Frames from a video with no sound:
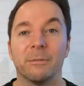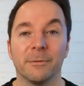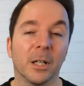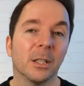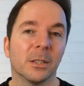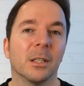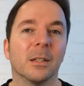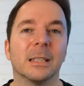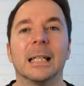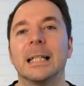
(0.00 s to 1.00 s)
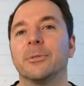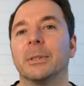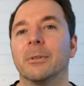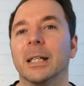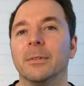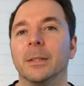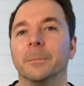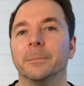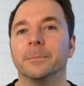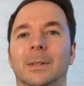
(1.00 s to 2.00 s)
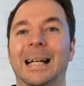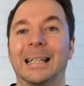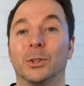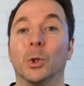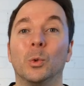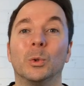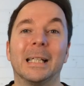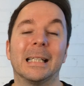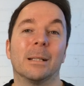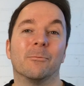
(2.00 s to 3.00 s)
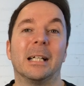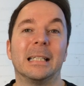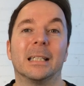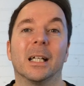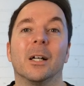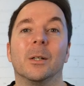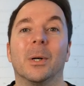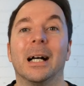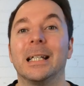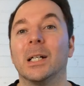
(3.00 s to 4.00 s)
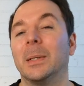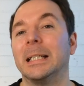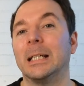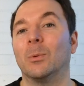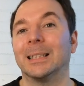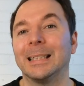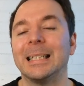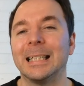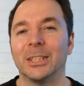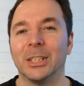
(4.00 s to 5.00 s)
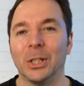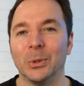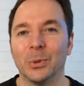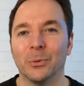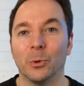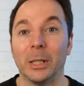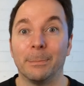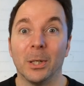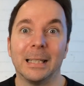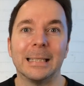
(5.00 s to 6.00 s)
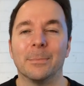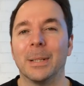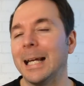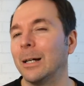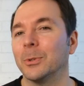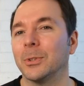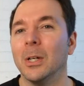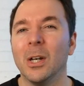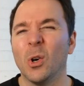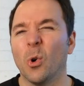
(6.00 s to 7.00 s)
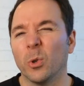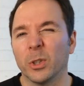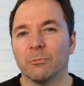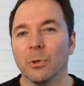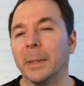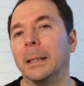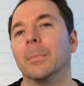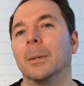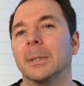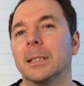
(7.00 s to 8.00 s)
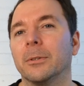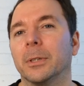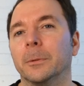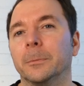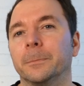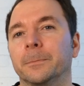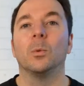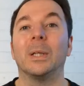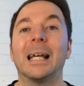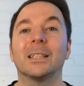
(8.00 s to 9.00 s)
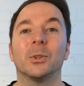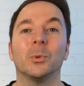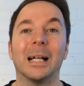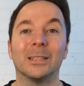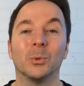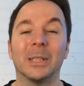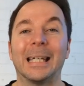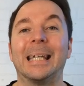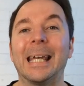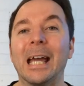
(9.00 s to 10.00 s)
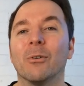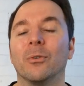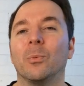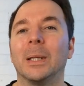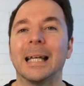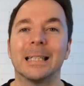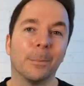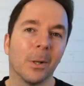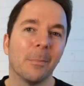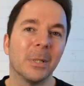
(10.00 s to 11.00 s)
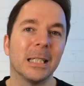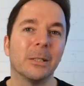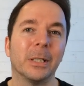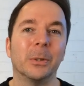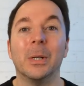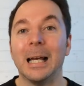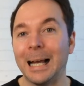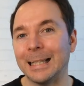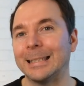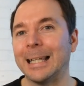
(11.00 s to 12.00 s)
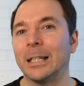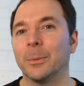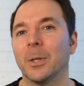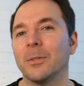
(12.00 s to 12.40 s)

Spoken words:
I first started laser engraving. I had a tool set up ready to go, but I had no idea what settings to use to avoid burning down my house or just ruining my material. With X-Tool, that's all taken care of with their supplied material and standard